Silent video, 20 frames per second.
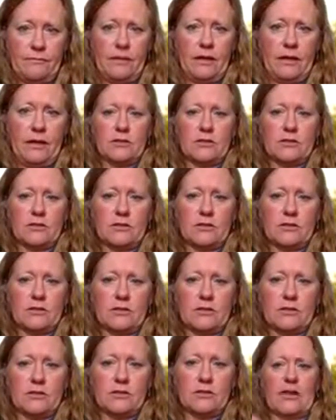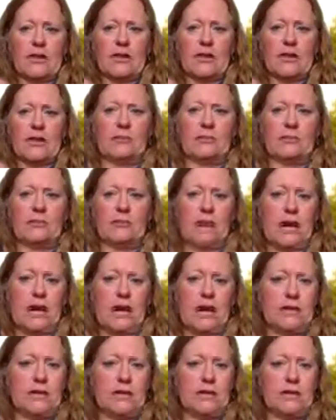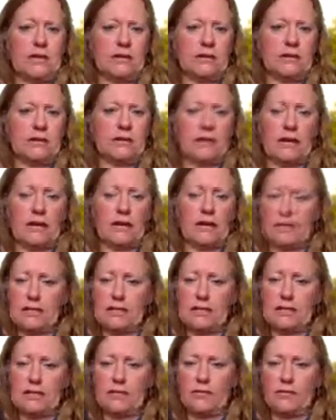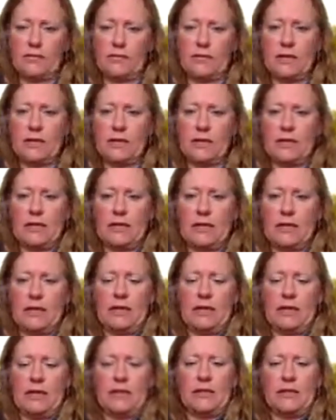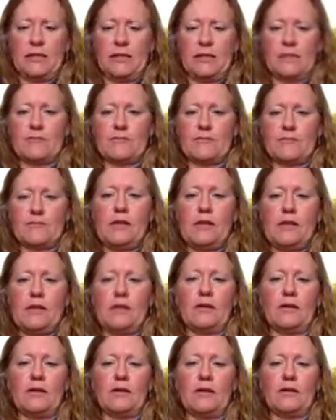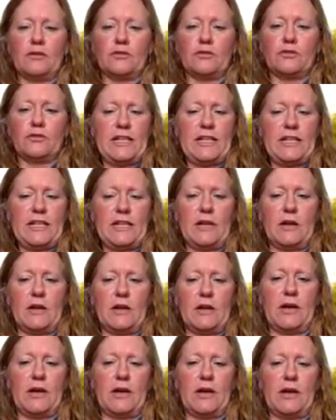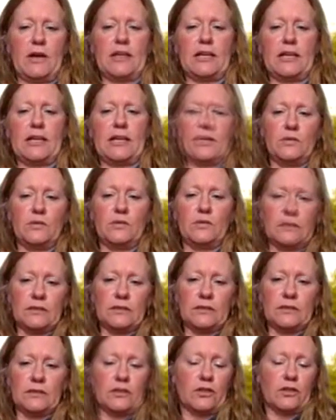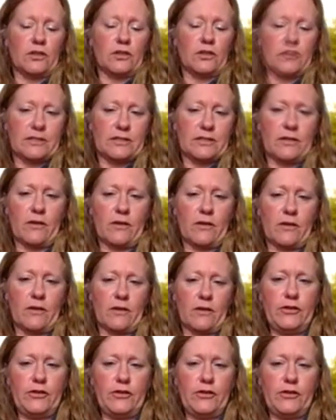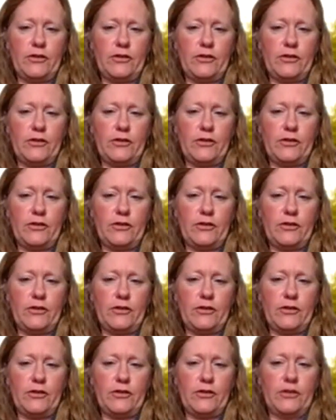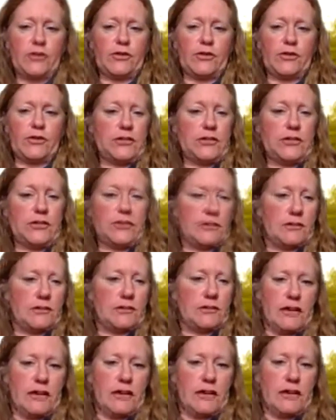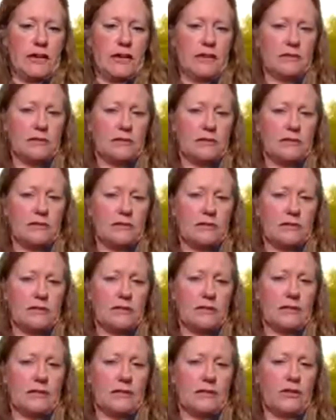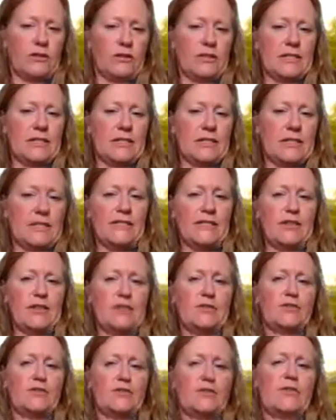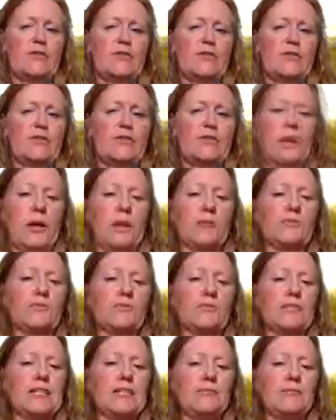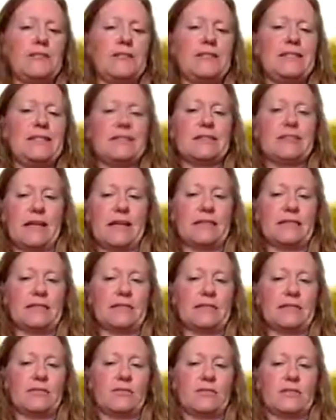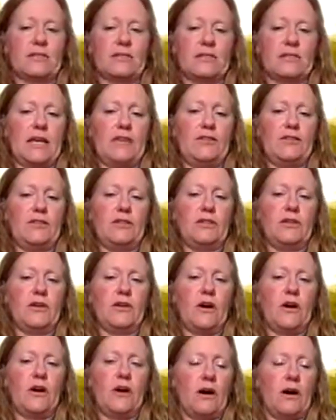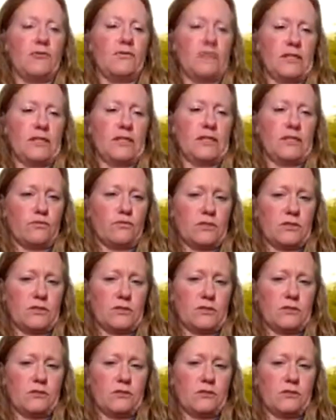So after a pesticide is applied, as I said before, small amounts or trace amounts of pesticides will or could stay on the food. So pesticides that are intended for use on food crops must be tested for safety of these residues.